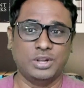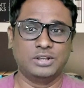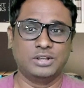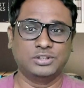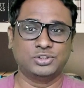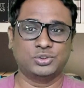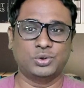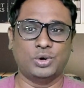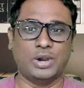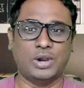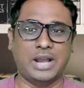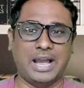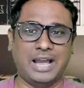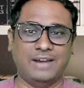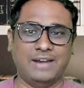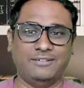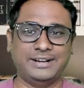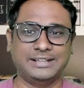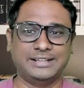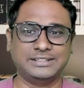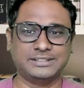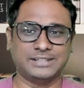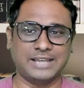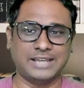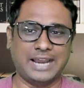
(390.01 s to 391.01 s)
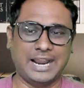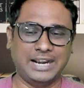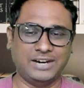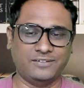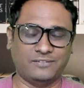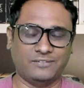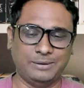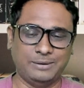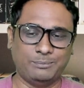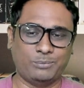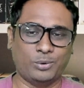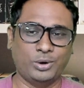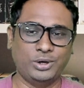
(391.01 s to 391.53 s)
So average at
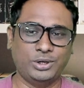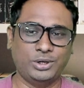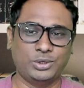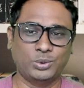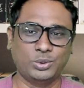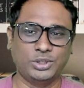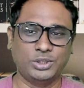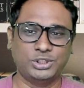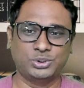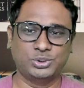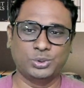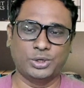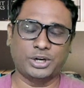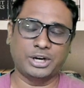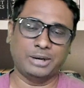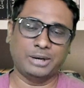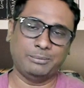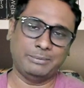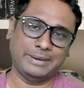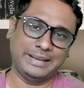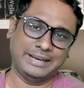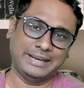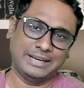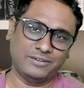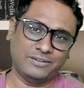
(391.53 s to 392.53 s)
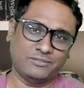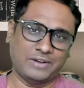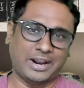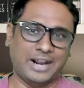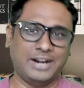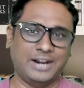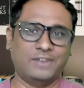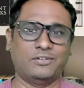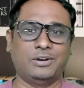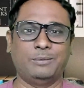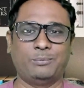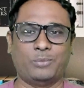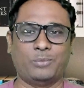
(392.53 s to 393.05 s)
1.2, it should remain at
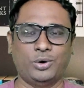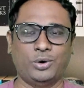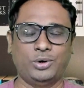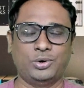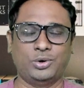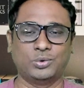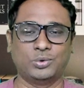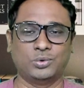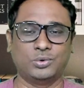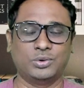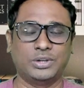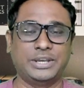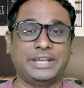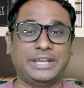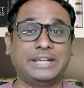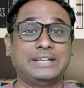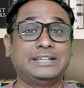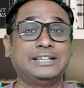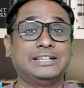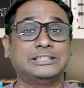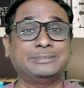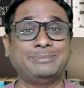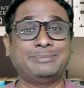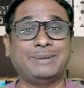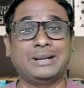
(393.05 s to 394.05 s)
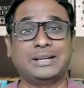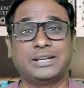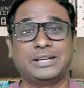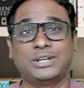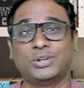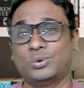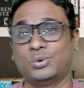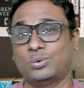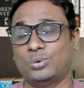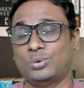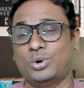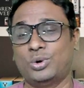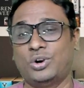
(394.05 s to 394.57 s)
1.2
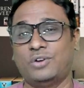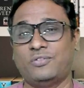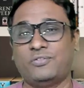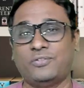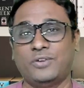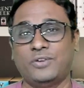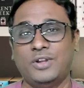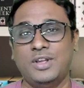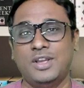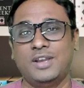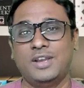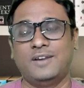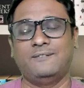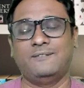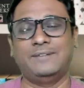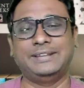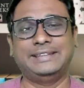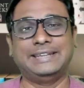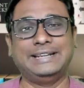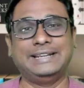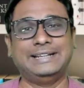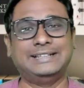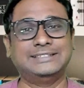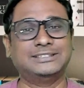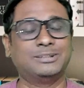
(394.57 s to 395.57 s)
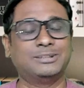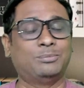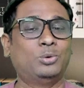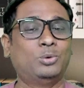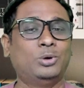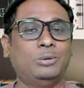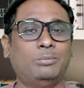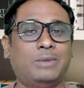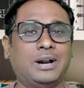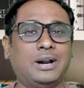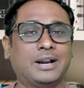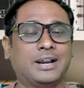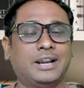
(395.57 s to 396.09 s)
irrespective of whether it is a bull
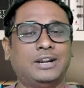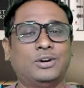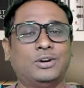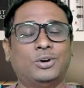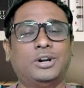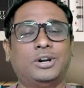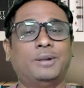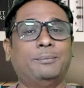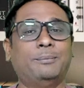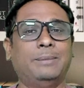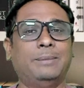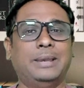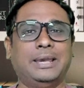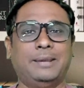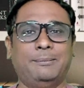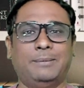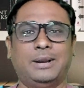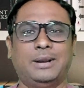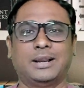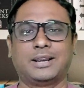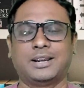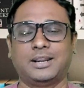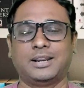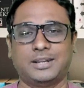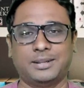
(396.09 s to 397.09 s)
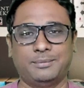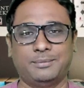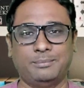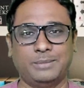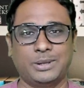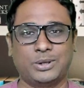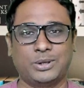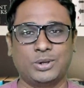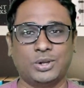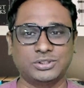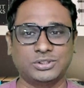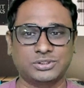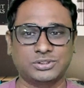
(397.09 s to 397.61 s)
market or a bear market,
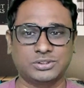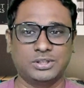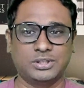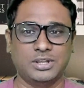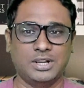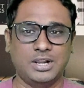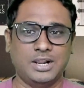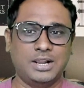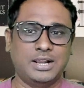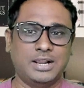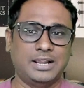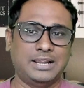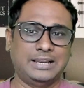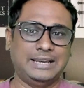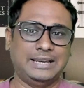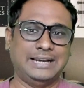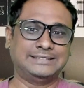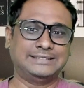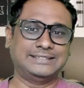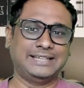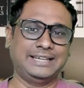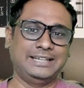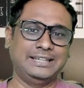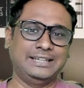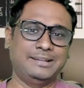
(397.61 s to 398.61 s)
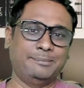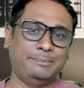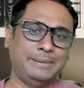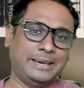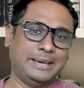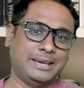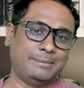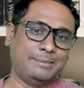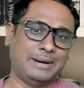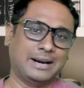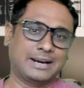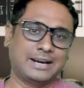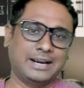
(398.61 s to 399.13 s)
because let's say in the
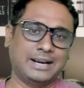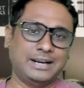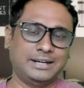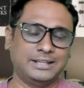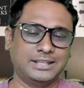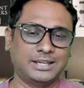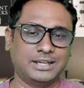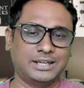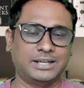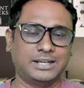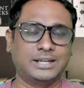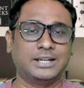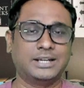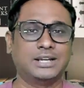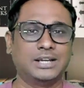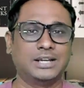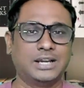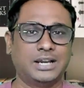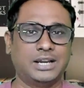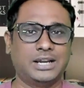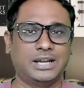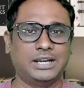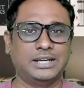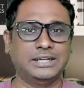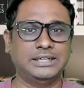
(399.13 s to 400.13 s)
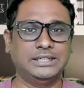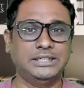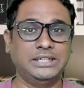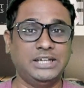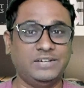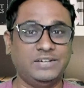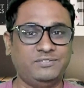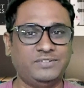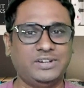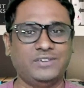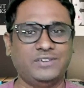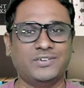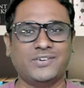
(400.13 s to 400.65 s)
bear market the
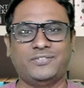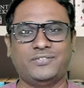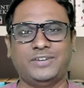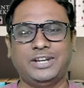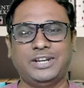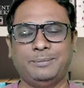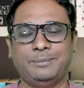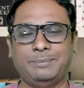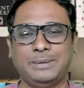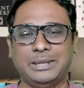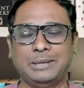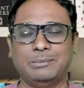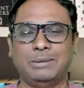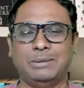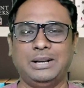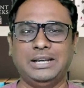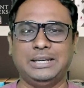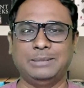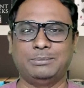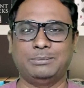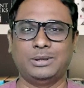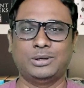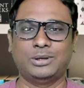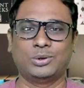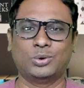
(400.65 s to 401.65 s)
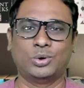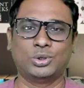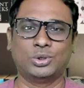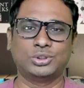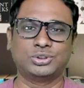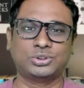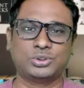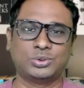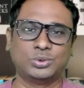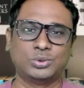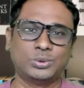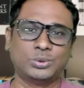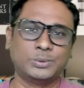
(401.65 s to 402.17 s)
Nifty 50 PE multiple
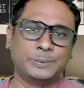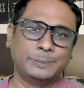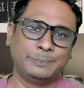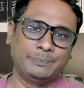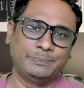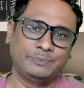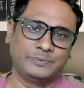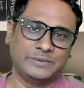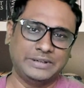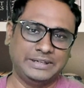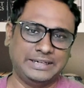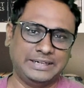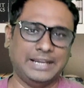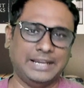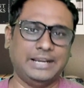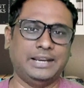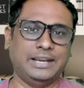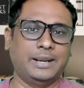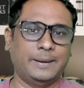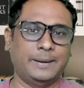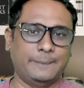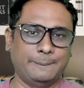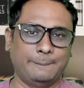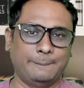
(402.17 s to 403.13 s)
goes to 10